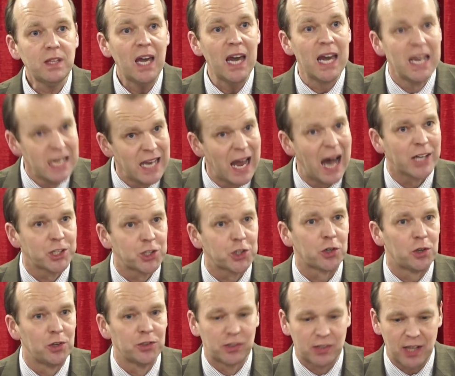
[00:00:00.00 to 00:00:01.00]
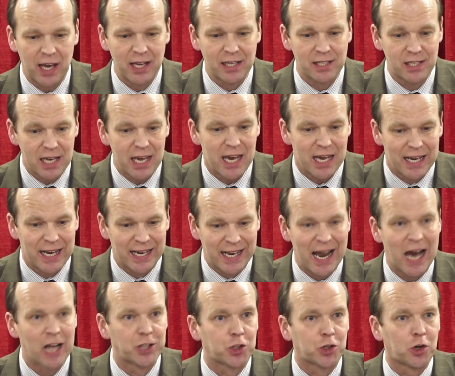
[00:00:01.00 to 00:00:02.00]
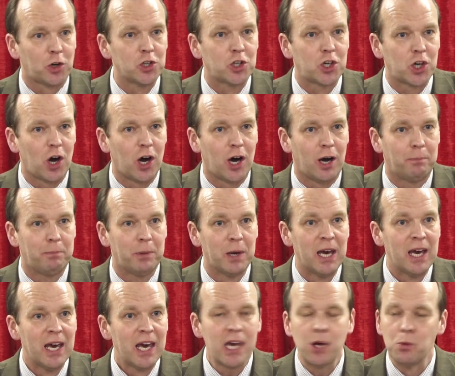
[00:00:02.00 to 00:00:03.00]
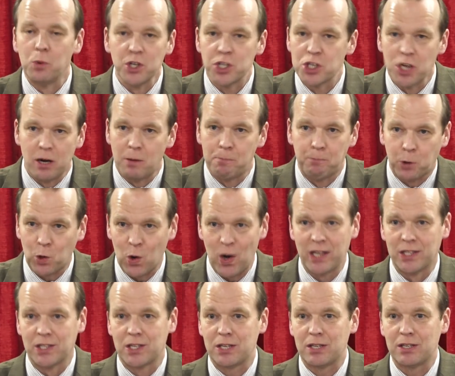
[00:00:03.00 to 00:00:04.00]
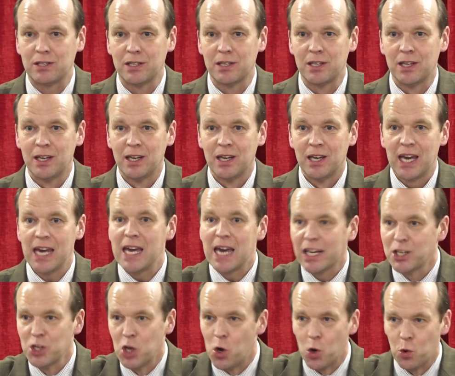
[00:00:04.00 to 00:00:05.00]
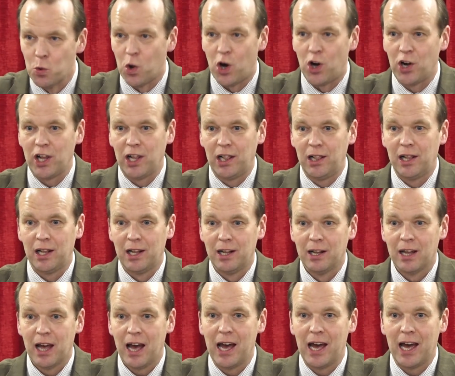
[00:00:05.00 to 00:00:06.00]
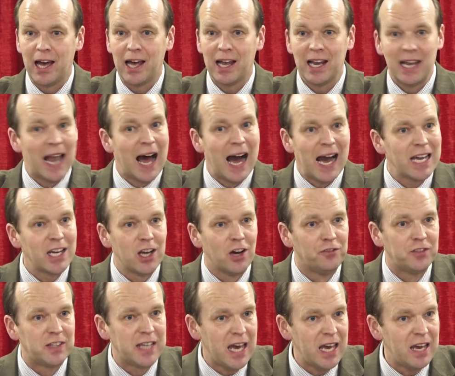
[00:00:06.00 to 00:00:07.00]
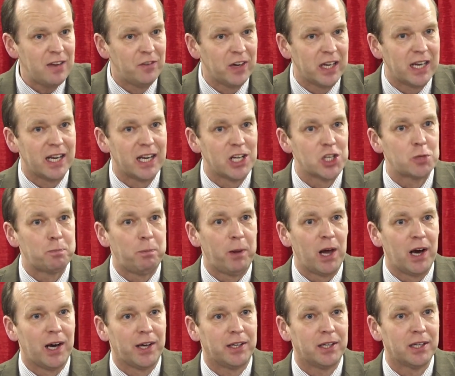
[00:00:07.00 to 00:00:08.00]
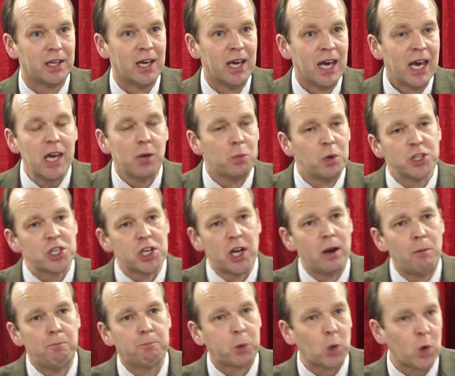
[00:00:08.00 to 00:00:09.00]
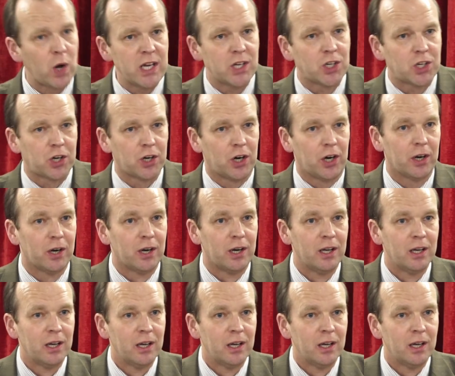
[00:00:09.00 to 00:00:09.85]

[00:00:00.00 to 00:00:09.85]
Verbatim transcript: In natural things. He had a natural job. He wasn't a prince. He had no royal uh, line of David in his blood. He wasn't a preacher.